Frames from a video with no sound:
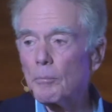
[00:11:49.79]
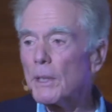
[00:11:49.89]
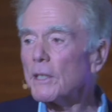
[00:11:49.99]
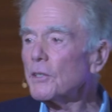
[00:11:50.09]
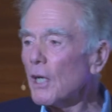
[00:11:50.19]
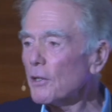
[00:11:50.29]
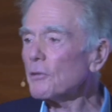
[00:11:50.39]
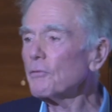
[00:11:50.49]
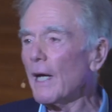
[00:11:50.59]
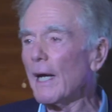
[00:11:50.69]
But
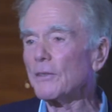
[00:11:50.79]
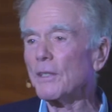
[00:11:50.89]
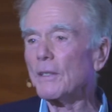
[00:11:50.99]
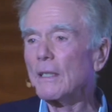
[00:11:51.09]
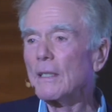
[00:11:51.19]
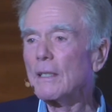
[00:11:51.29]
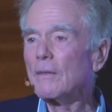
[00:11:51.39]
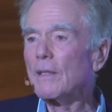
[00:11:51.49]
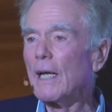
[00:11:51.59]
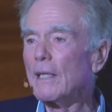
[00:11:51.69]
another factor
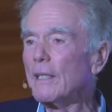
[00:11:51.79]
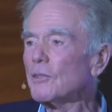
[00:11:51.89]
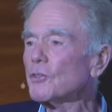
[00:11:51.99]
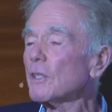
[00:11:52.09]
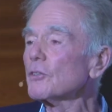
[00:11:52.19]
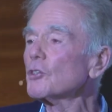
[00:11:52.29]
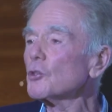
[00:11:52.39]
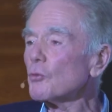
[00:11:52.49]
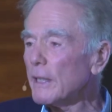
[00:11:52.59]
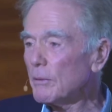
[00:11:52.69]
that is
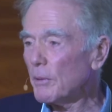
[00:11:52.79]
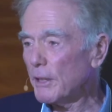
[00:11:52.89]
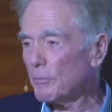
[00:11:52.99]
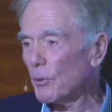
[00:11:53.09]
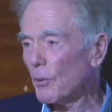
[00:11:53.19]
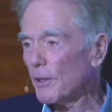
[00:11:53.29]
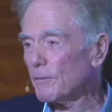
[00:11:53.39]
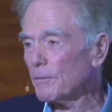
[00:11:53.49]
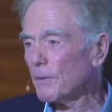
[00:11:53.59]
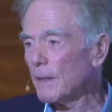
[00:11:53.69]
extremely important,